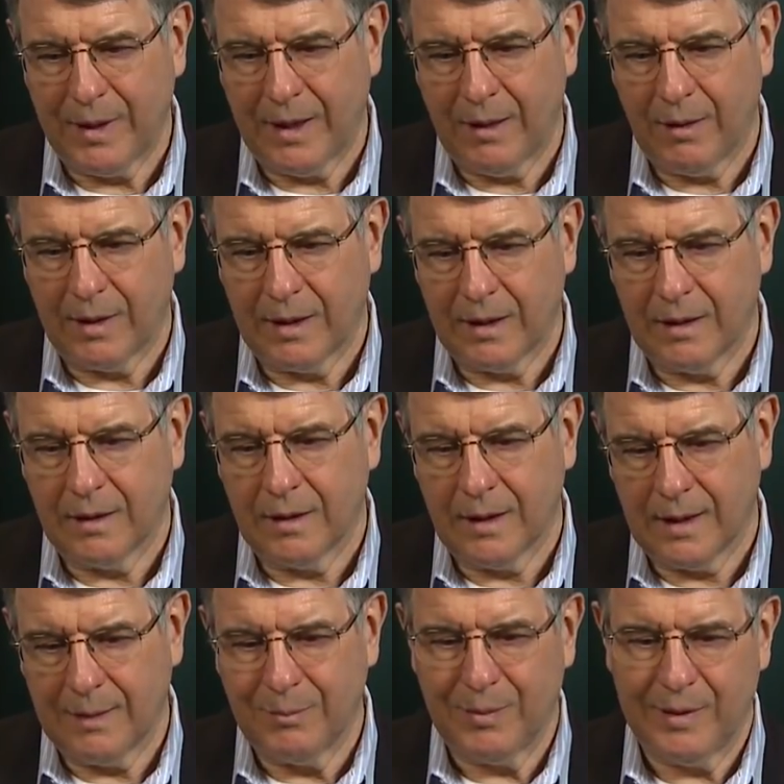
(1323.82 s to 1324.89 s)
and I
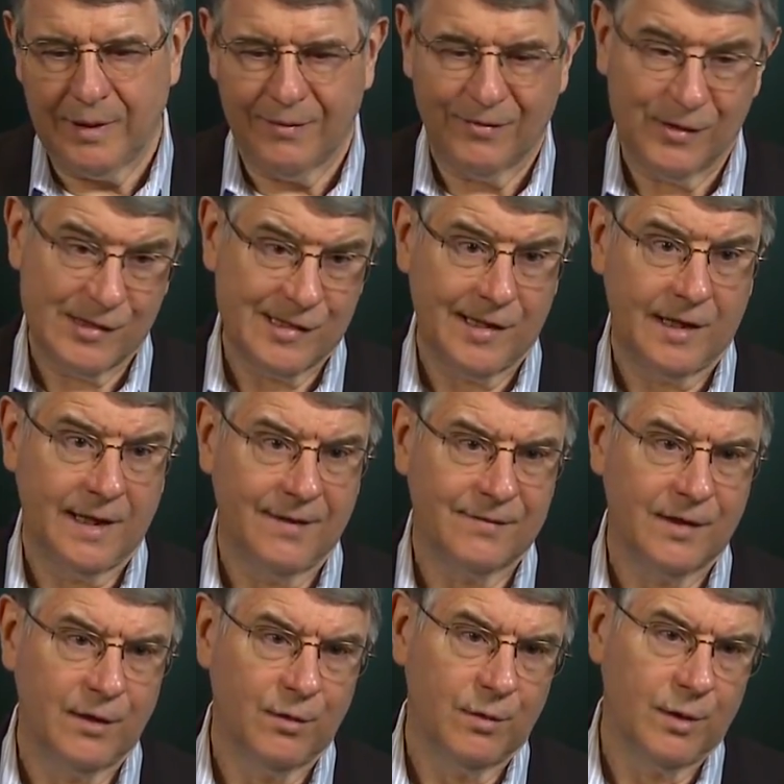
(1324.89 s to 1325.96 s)
got up, and the first thing you have
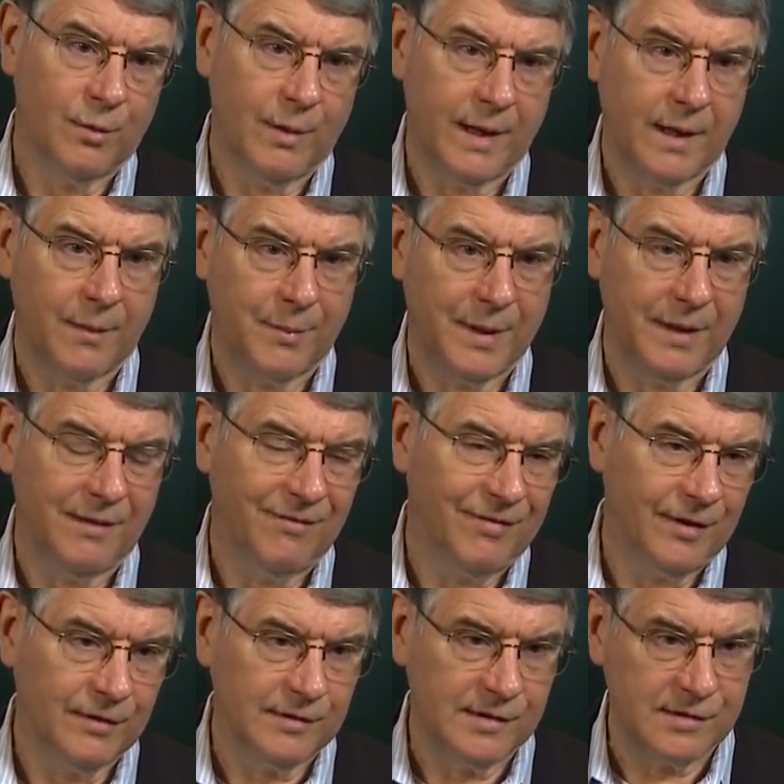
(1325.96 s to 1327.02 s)
to do when you wake up out in the
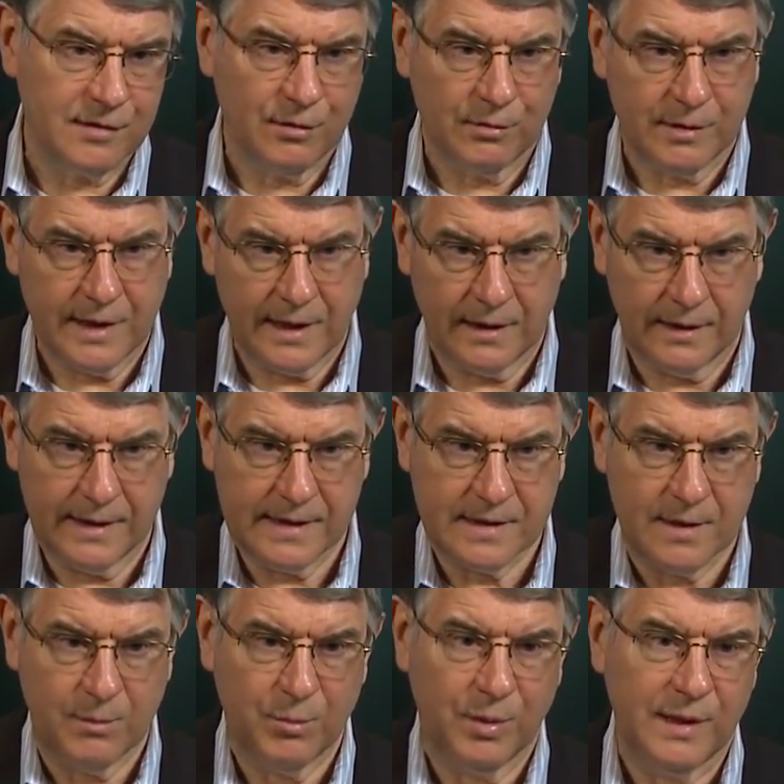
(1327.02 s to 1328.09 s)
field is go take a leak
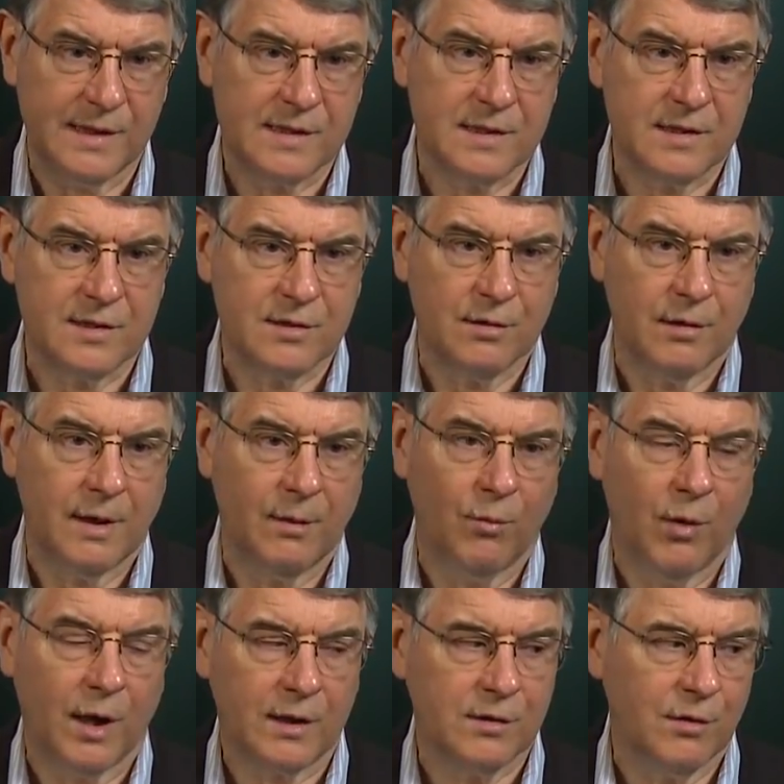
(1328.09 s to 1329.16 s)
someplace. And so I
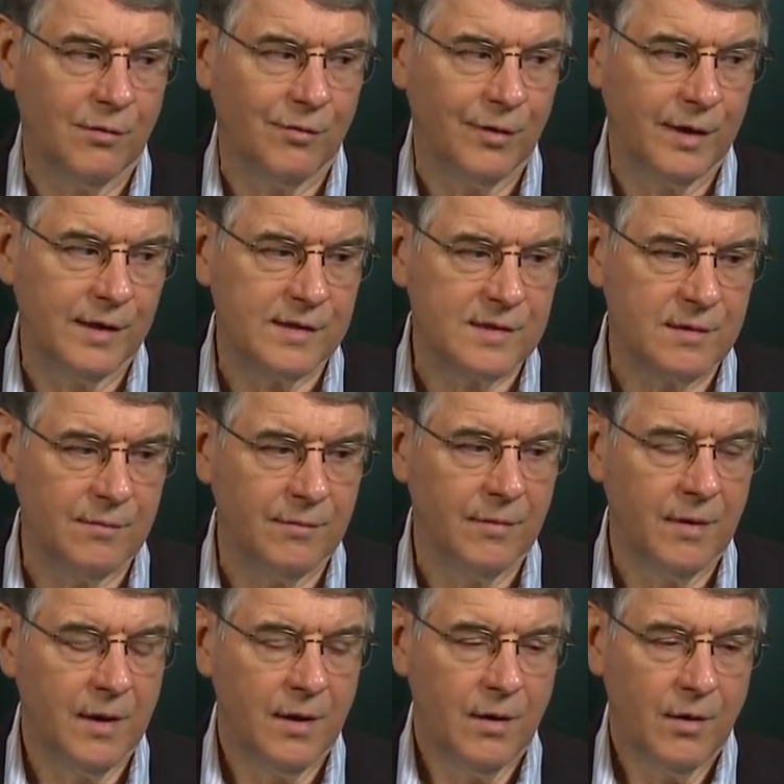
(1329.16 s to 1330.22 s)
walked over into some
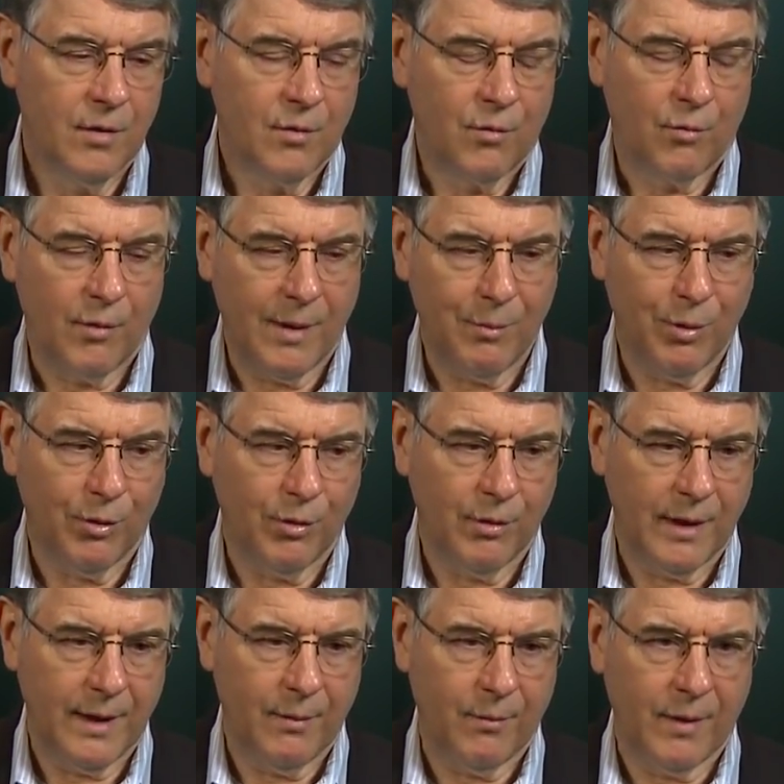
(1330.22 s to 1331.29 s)
rubble,
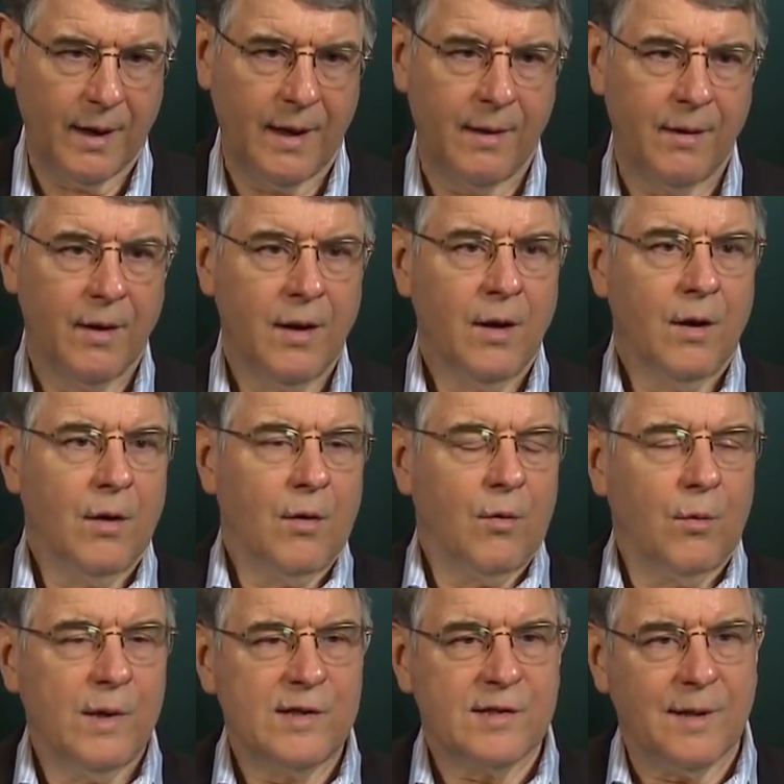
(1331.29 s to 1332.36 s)
and when I
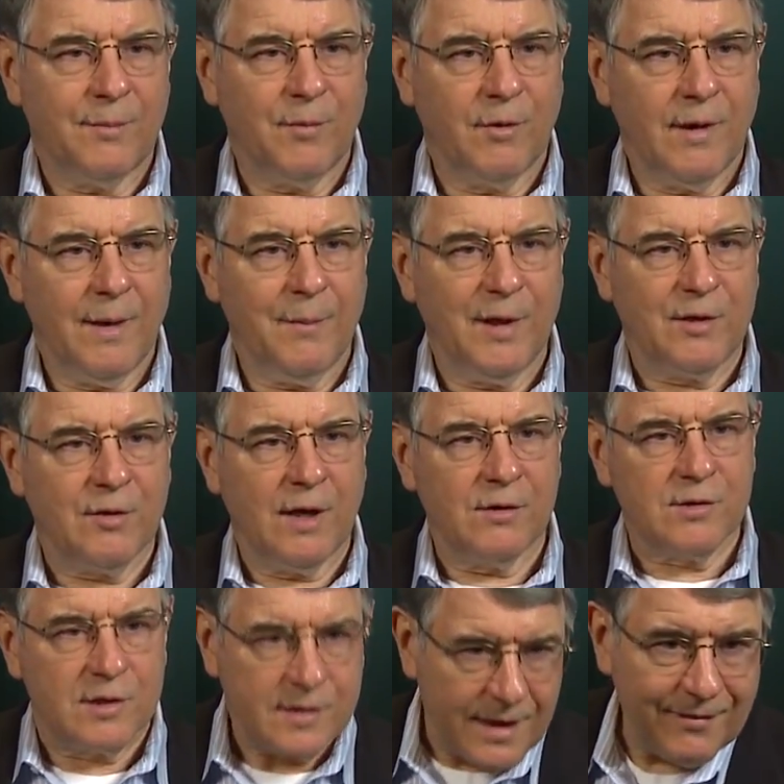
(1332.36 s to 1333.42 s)
reached up and grabbed my
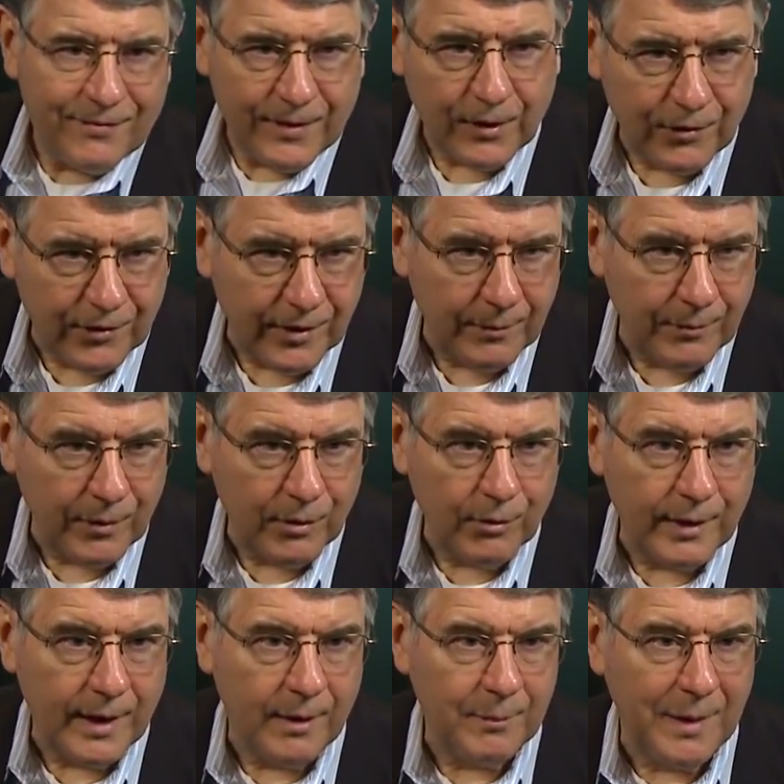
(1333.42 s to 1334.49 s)
trousers, I felt something go
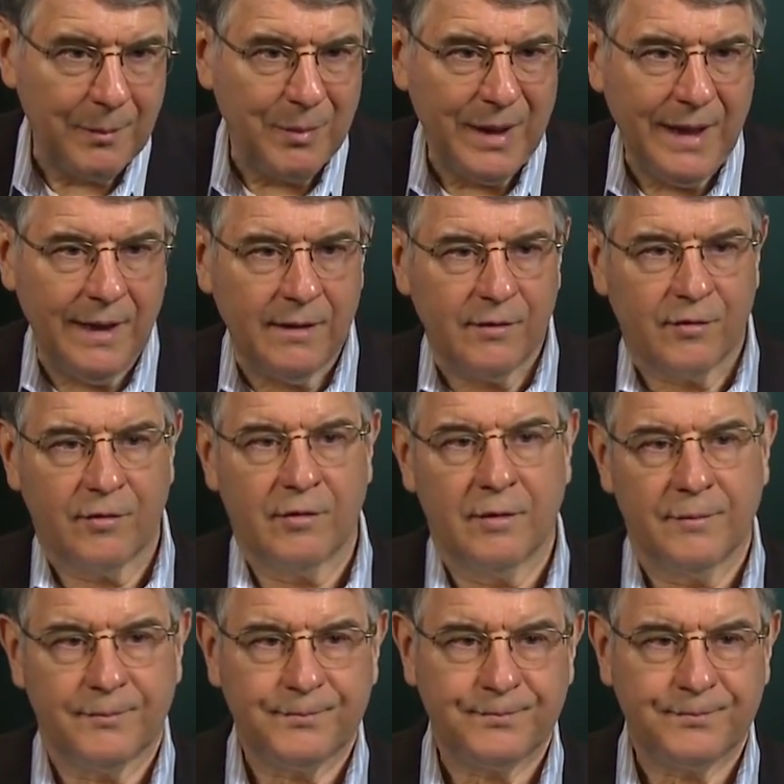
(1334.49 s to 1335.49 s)
down my pants.